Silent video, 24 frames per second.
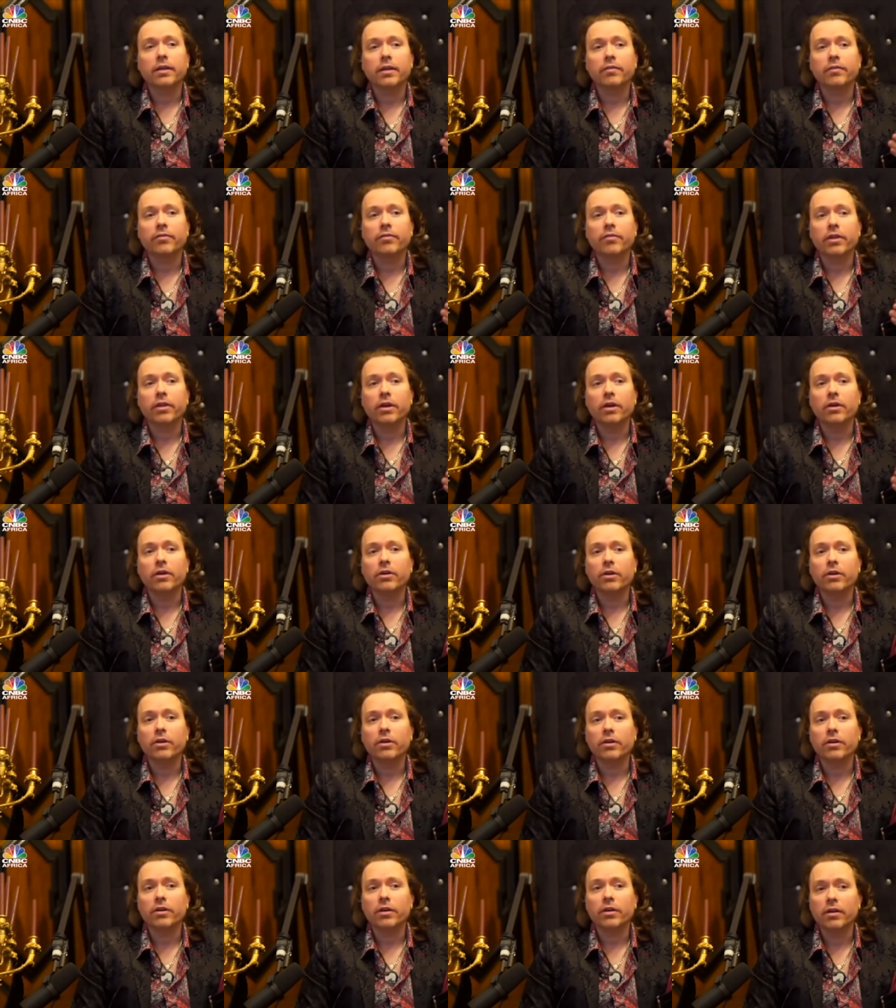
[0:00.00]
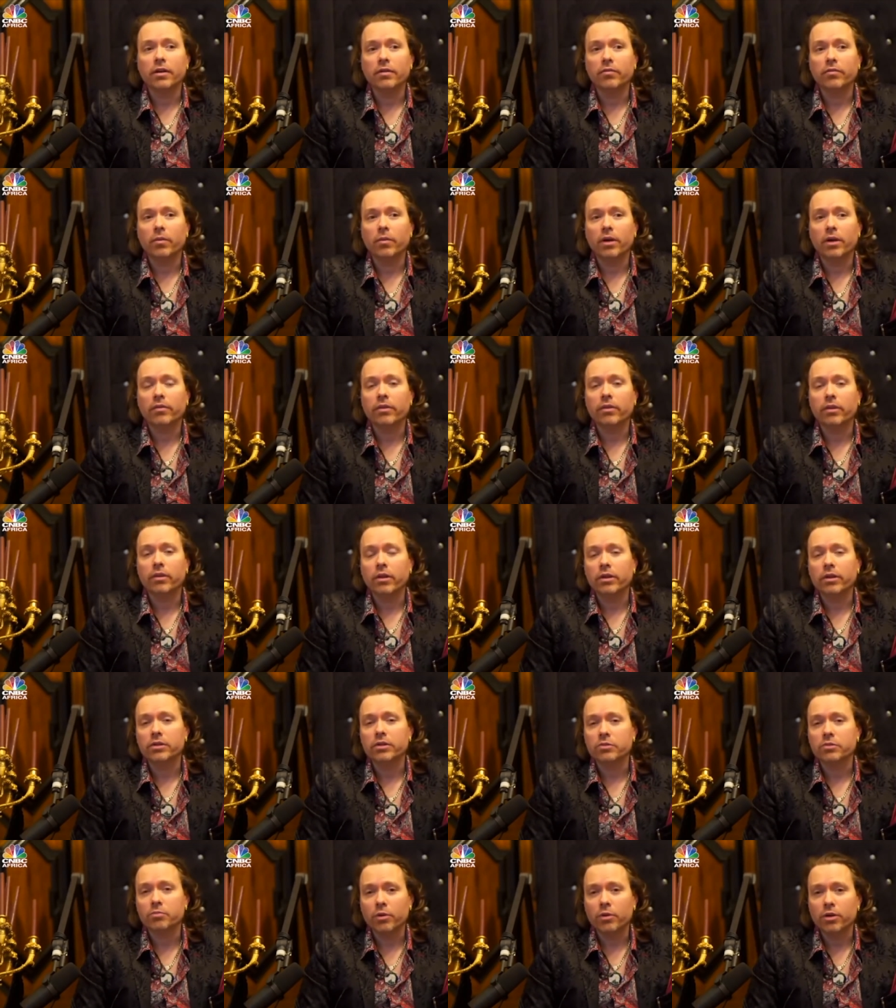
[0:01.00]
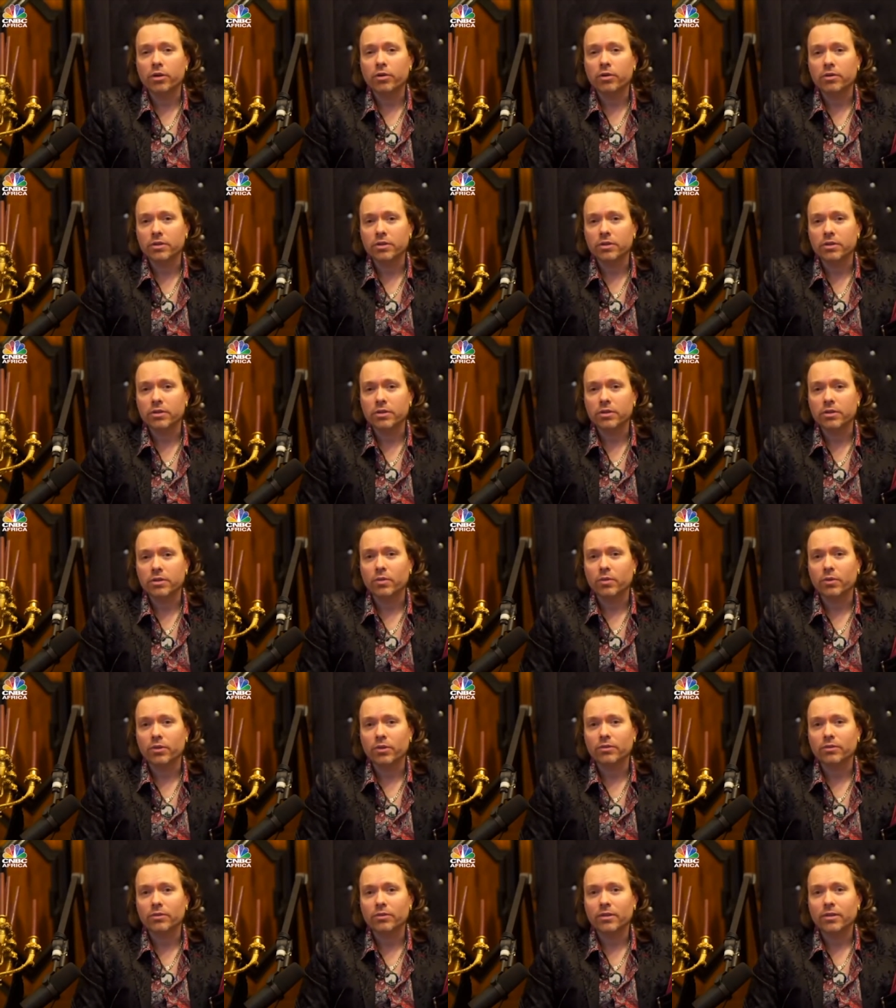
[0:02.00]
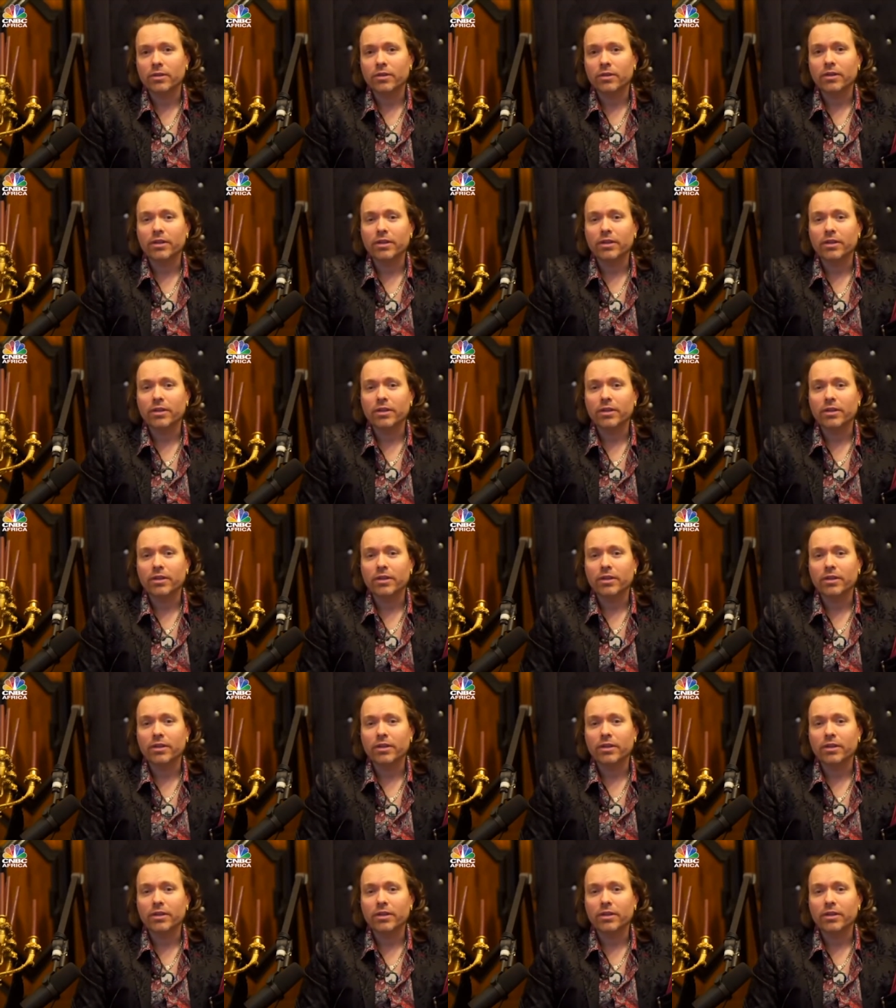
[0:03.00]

if the owner of one of the largest brokerages in the world